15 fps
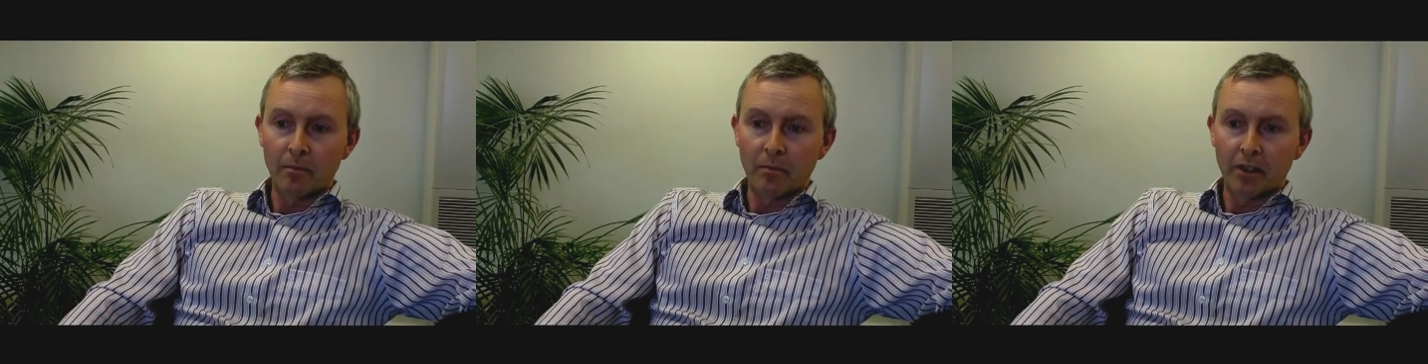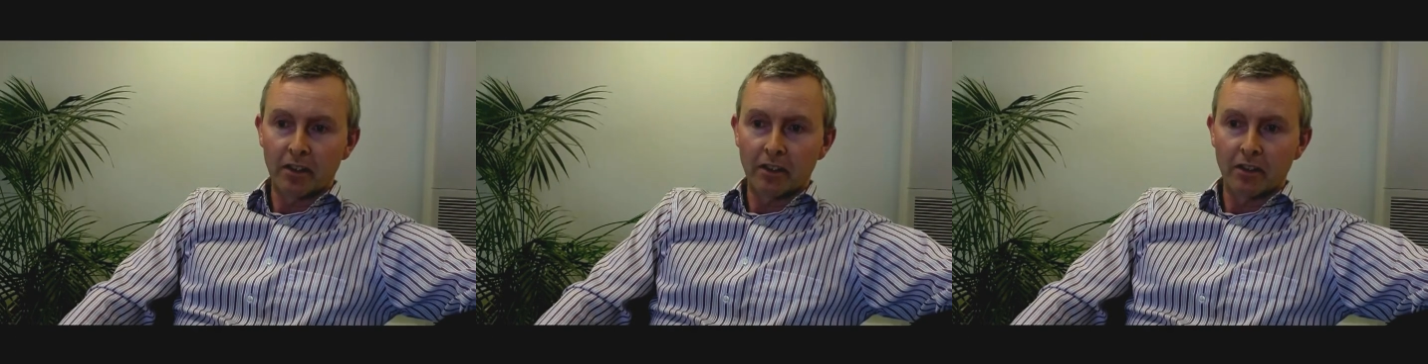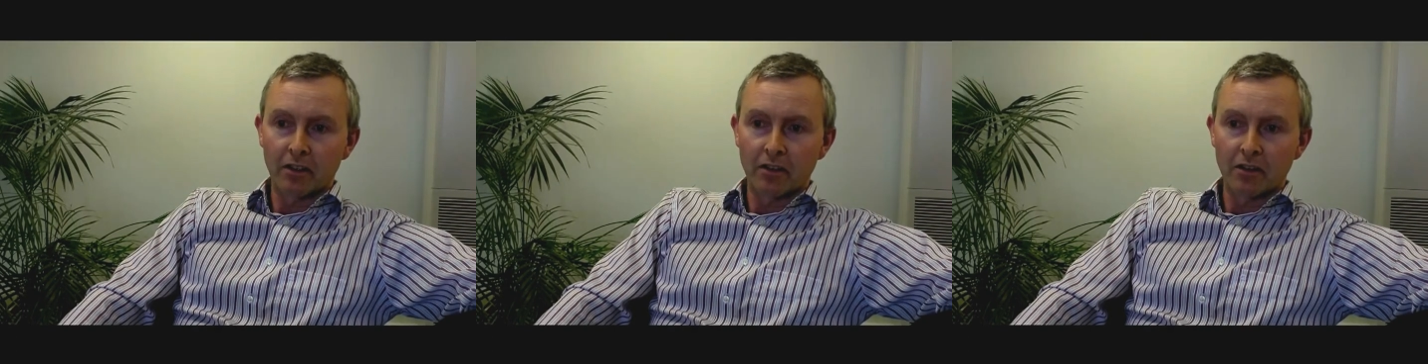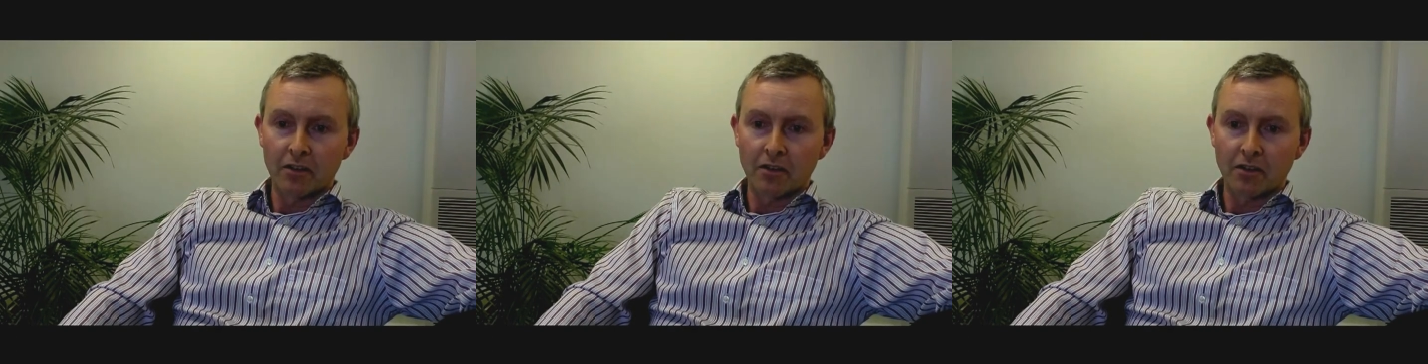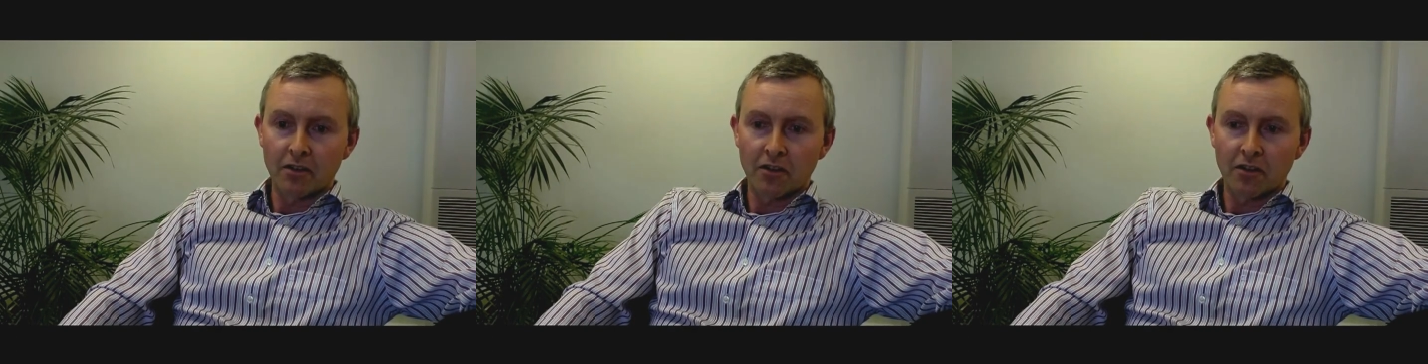
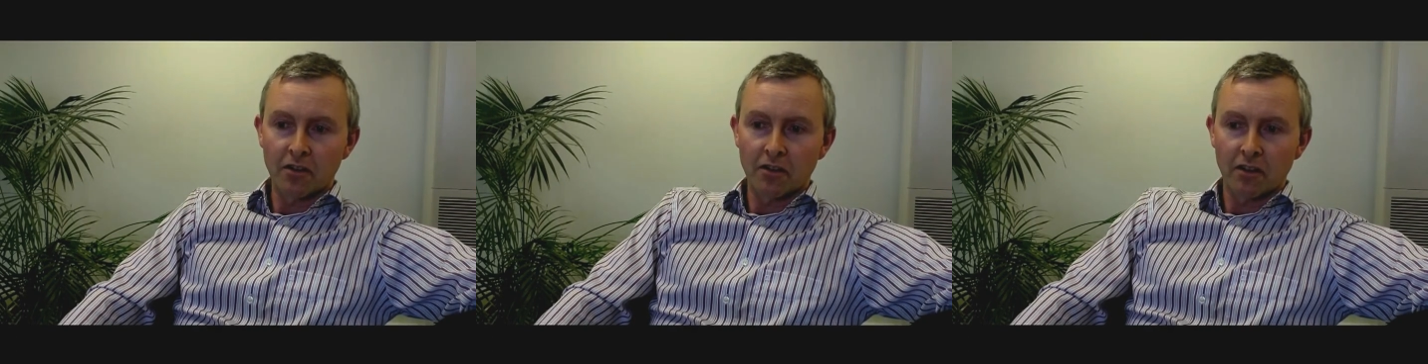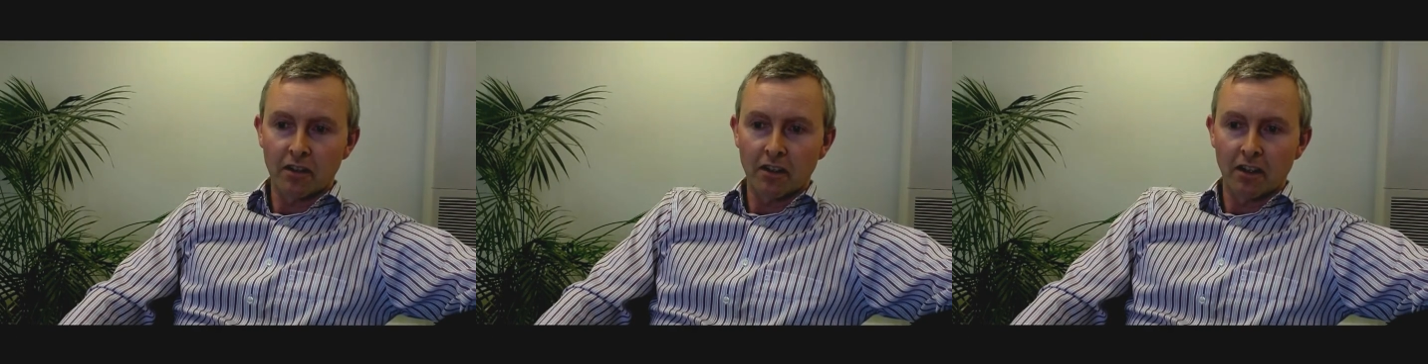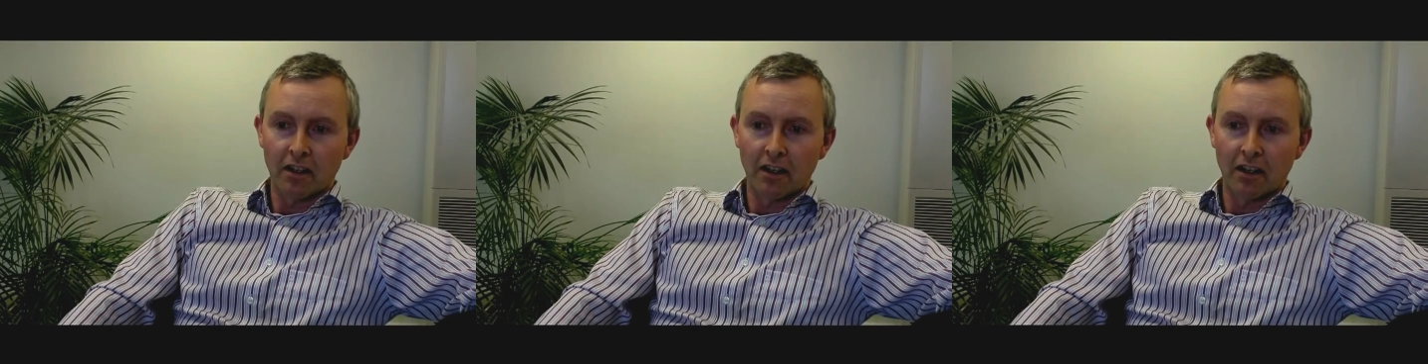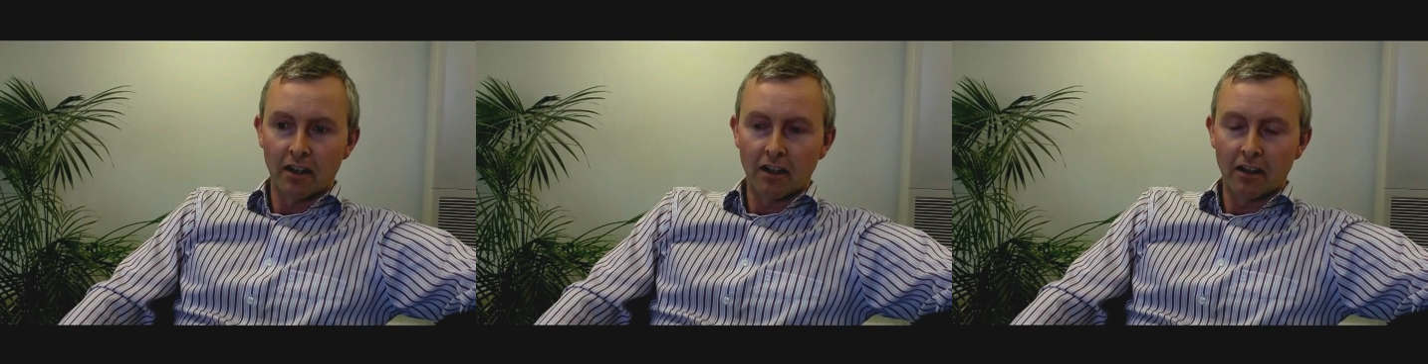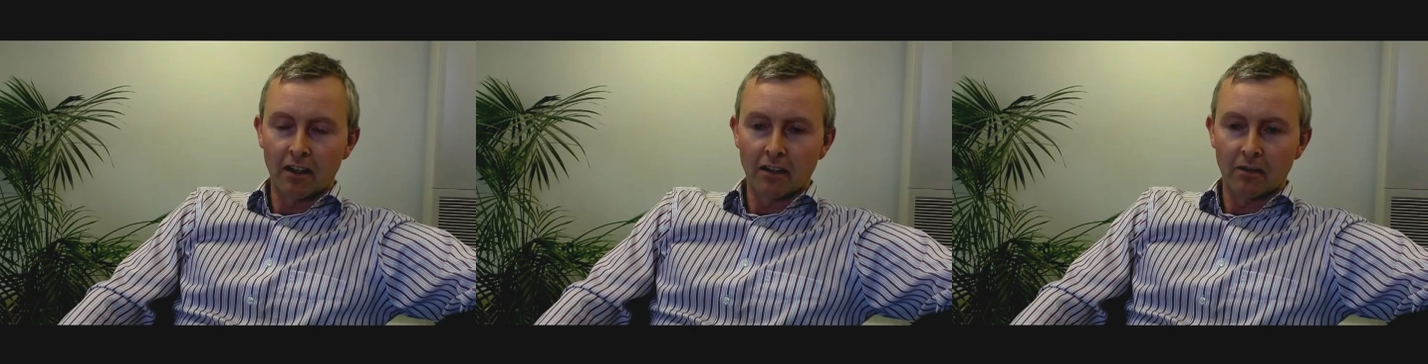because
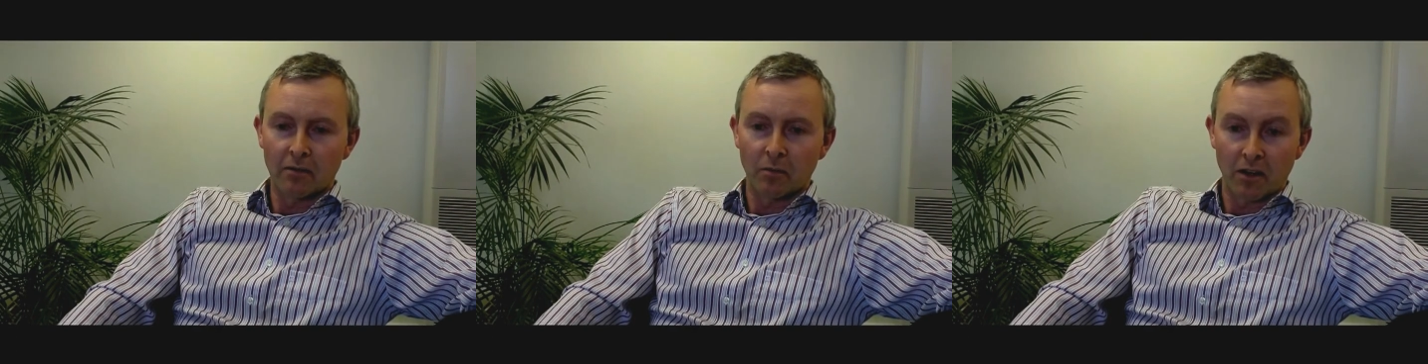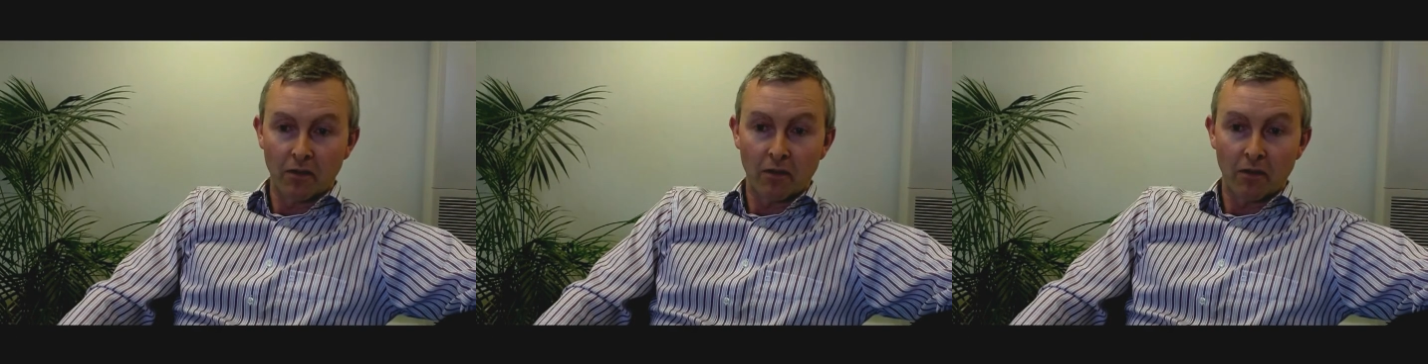one